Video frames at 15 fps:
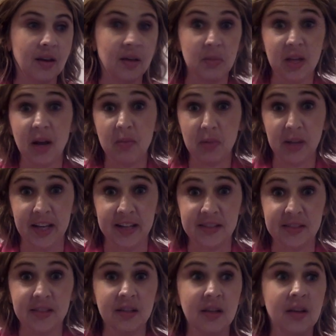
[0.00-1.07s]
I'm in that place
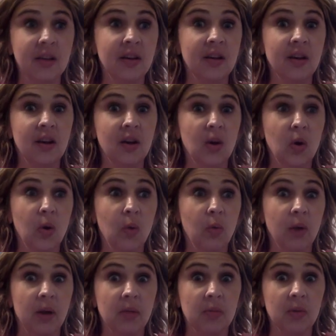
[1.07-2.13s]

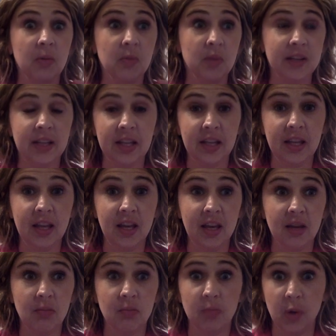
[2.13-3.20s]
where I'm
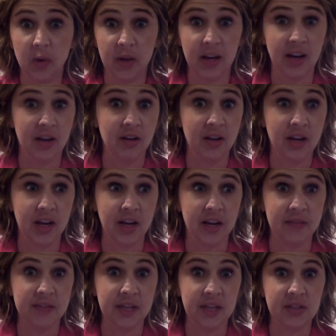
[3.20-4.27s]
completely broken out in
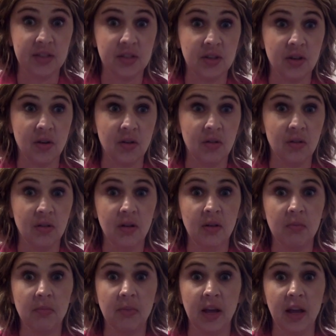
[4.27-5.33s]
hives head to toe.
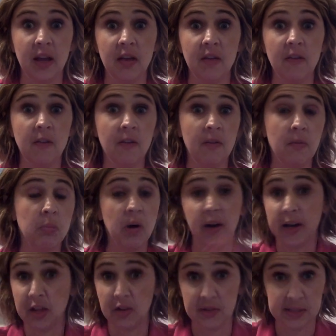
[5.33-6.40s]
My
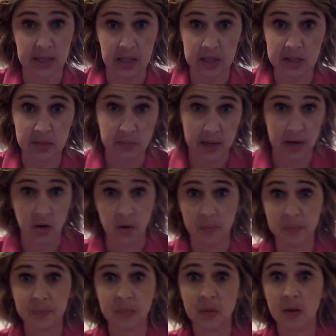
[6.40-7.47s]
body looks like a tomato,
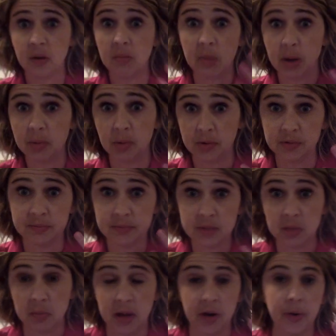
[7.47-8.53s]
bubbled
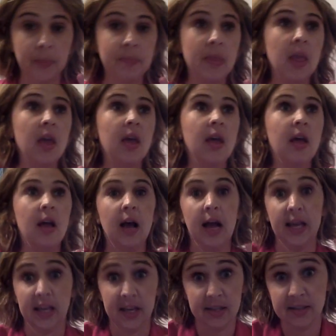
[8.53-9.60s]
tomato.
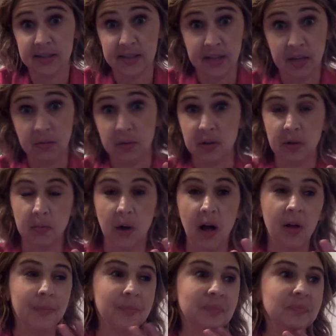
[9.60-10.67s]
I can't see really
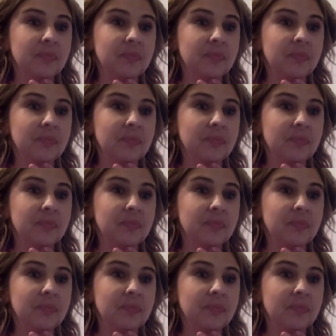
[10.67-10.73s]
well.